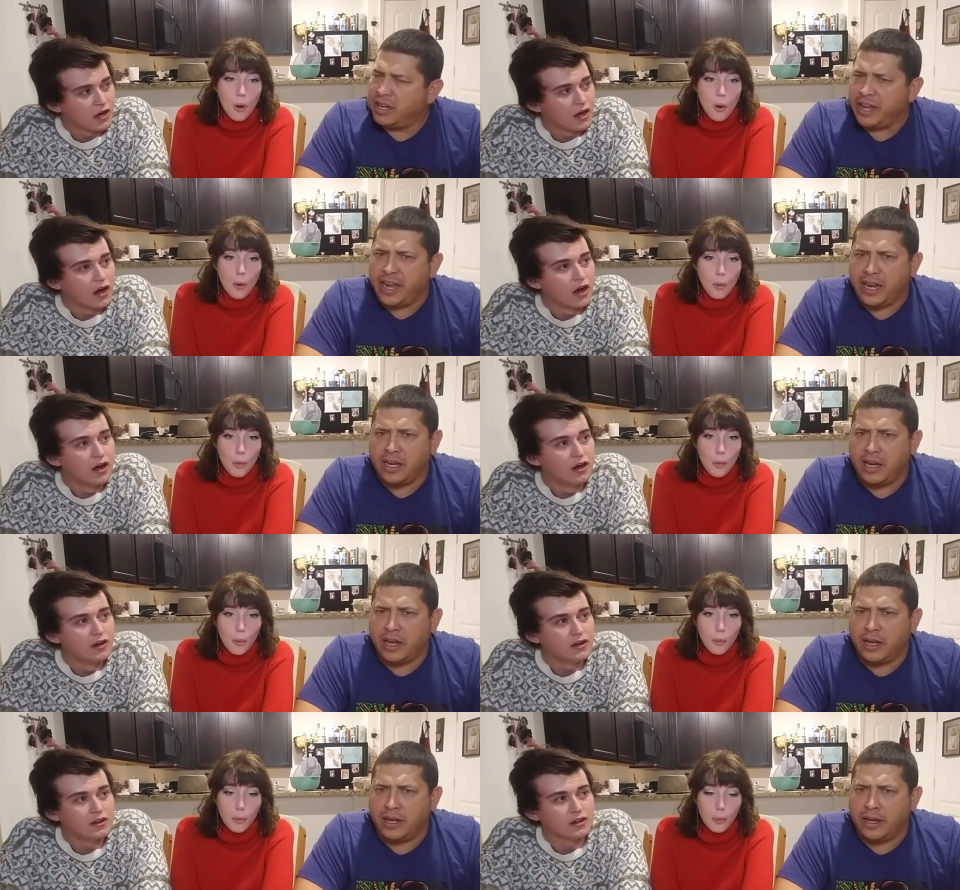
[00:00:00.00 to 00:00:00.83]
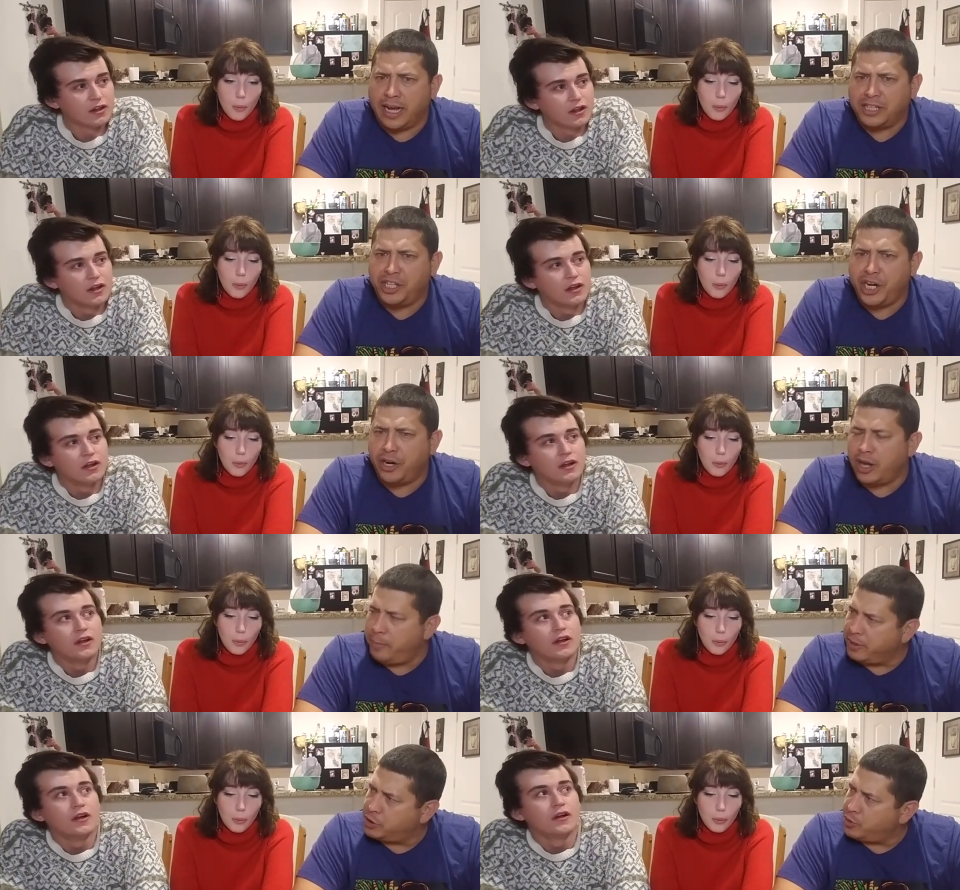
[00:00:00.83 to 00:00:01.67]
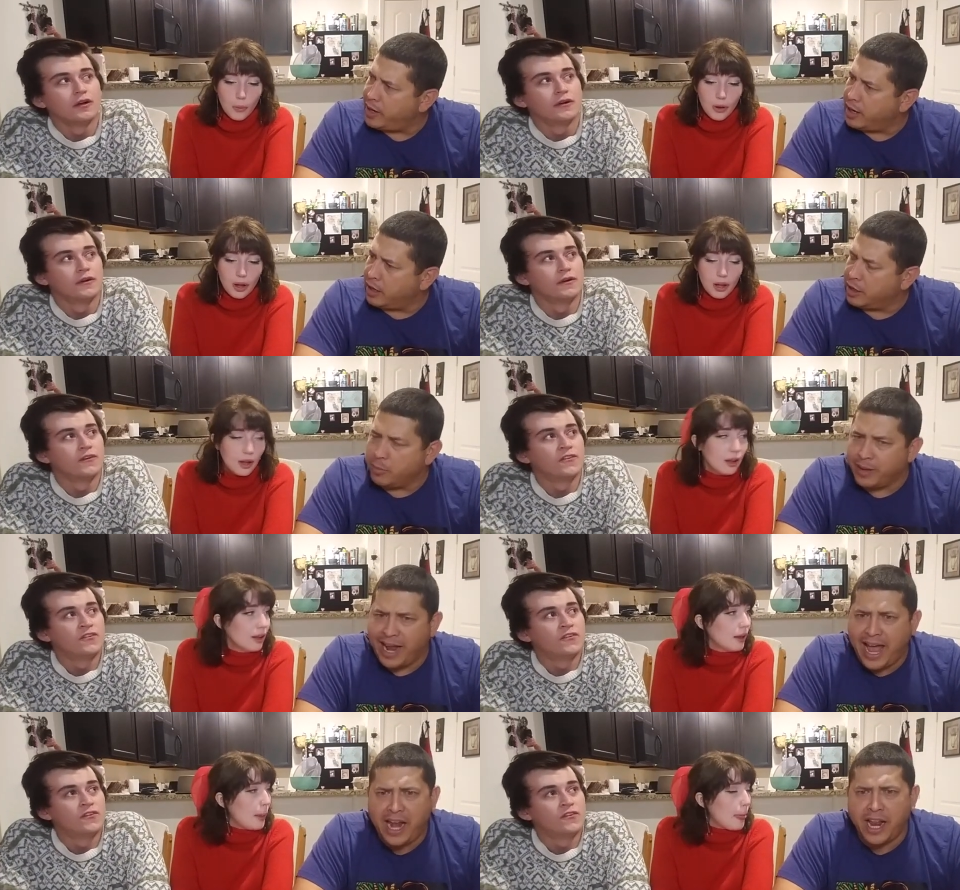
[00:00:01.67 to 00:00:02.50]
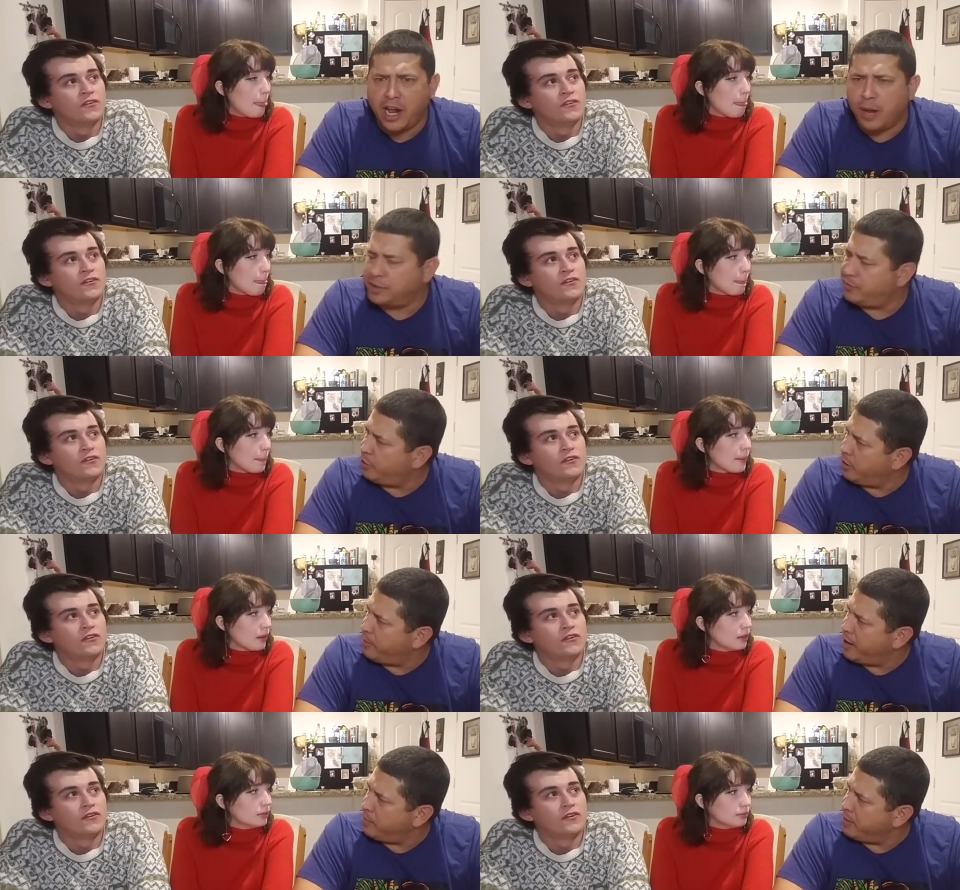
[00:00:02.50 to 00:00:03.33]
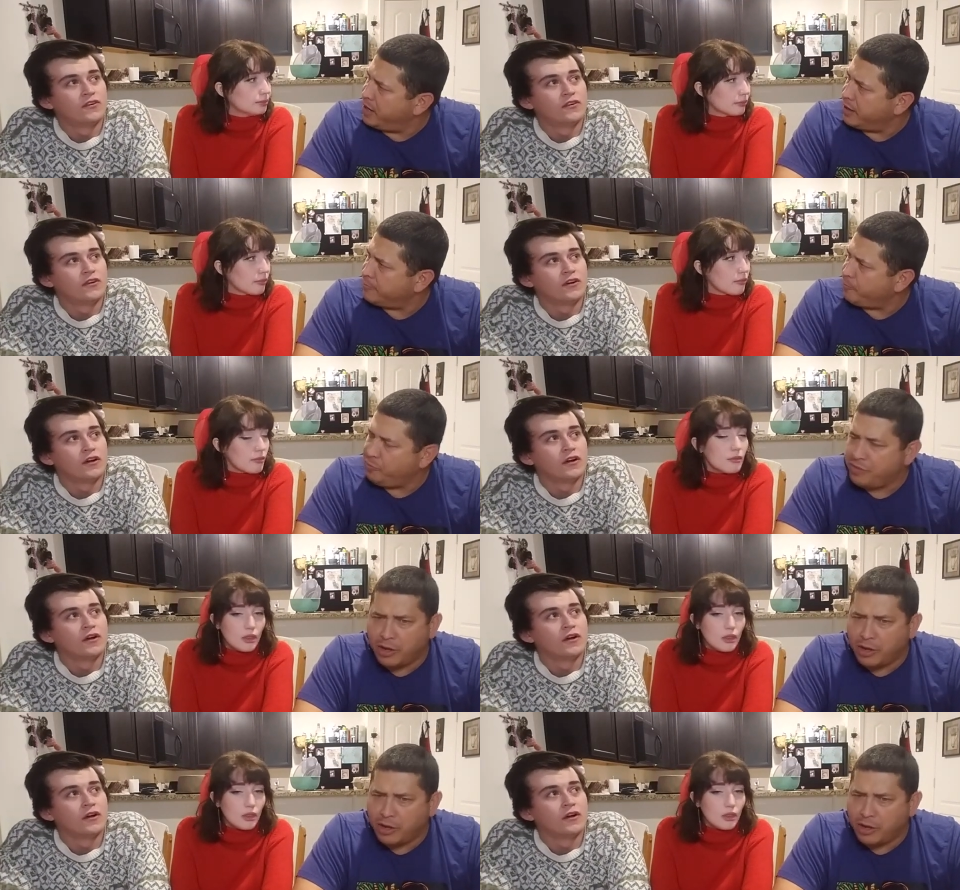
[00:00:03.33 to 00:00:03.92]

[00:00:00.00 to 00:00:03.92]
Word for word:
Speaker 1: And I teared up and sweat a little bit. I had hiccups for about a minute. That